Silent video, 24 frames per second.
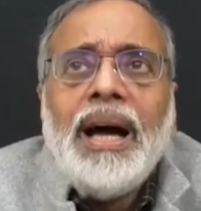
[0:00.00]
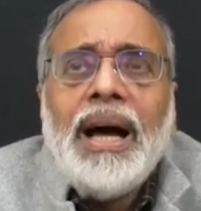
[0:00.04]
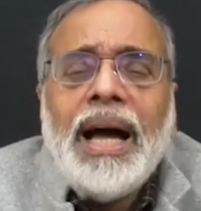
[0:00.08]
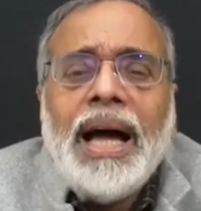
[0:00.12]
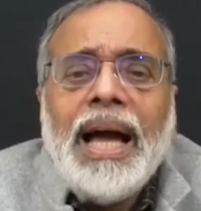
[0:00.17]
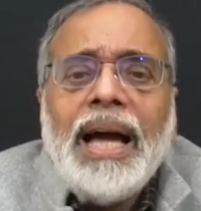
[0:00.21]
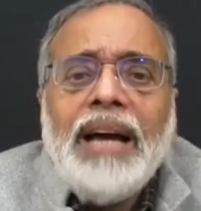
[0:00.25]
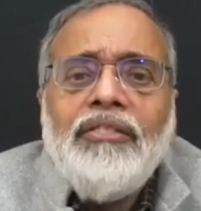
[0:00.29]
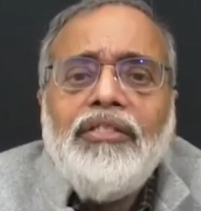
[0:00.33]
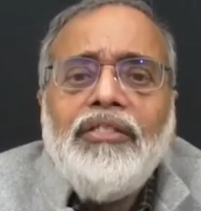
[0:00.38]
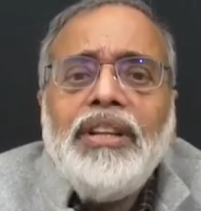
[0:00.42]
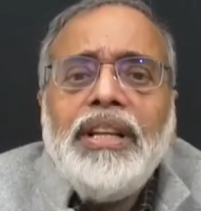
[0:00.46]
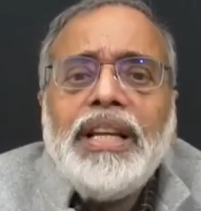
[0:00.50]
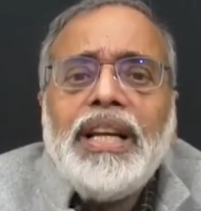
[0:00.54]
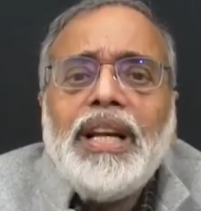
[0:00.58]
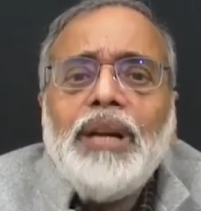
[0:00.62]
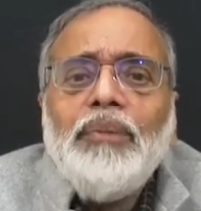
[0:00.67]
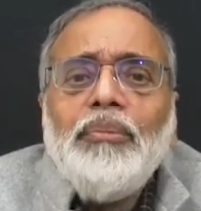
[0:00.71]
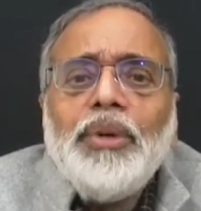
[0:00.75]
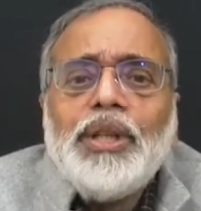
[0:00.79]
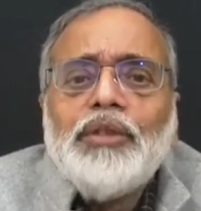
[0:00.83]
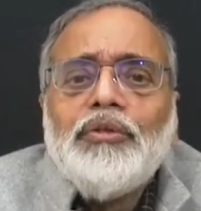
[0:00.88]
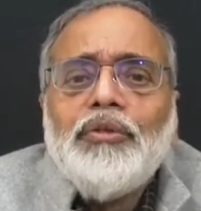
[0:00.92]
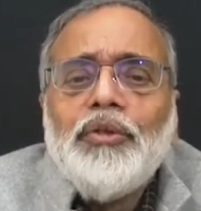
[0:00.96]
I have a
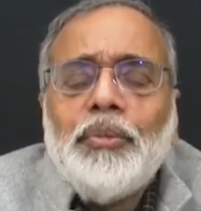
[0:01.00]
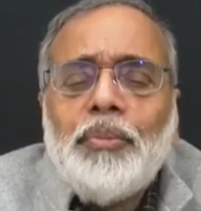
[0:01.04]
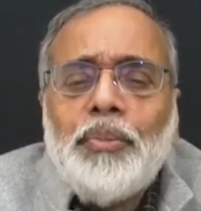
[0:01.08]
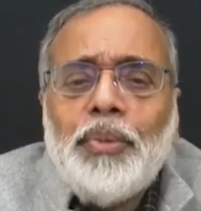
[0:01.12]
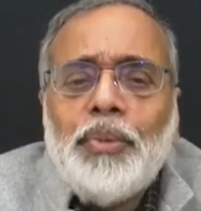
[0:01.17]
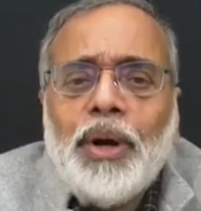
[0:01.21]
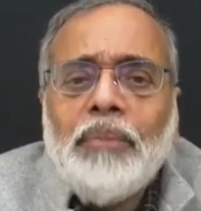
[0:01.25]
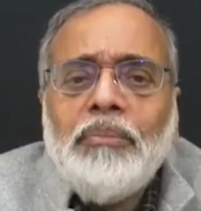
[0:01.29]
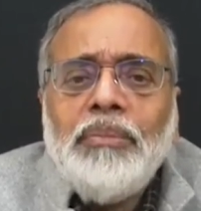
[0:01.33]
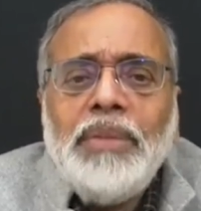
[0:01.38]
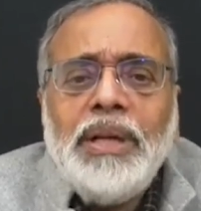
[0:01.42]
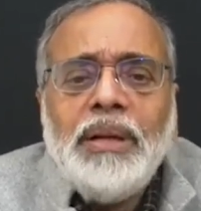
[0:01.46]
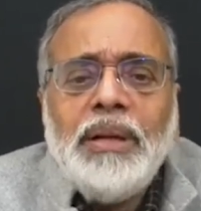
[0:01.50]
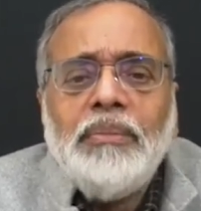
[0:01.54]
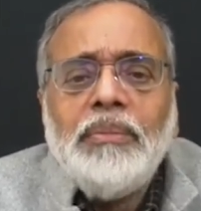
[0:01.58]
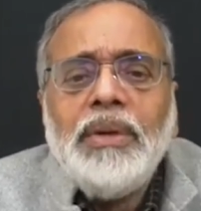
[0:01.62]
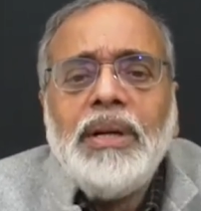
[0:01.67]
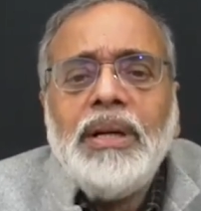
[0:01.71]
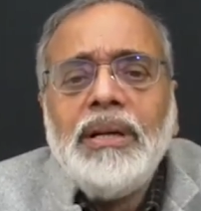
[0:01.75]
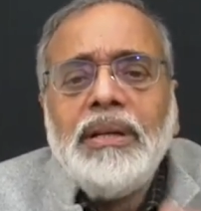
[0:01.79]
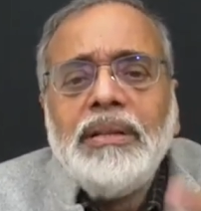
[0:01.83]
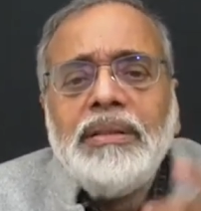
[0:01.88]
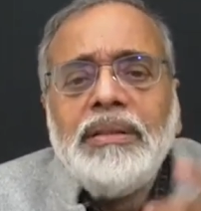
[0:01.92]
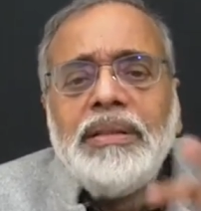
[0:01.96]
little bit of a problem
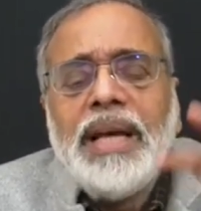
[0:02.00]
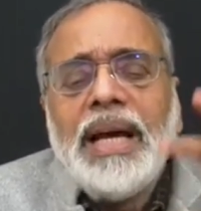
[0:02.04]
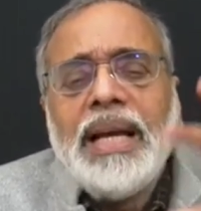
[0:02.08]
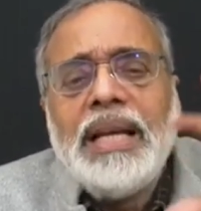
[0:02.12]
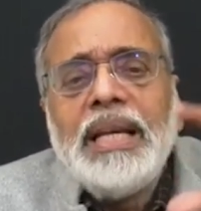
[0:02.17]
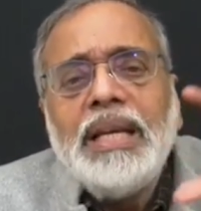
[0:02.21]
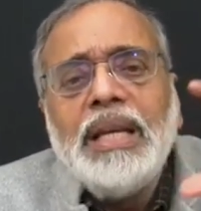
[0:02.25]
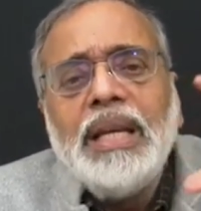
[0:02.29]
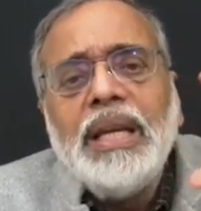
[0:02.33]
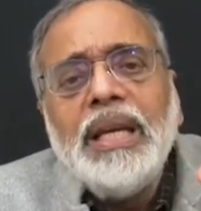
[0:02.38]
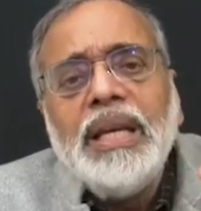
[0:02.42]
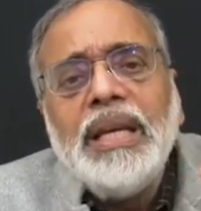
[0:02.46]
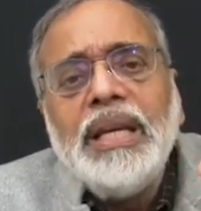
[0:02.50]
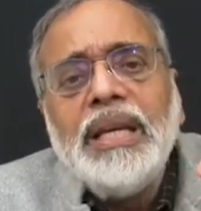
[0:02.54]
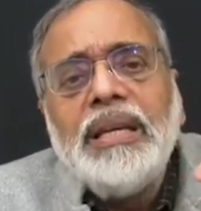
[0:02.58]
that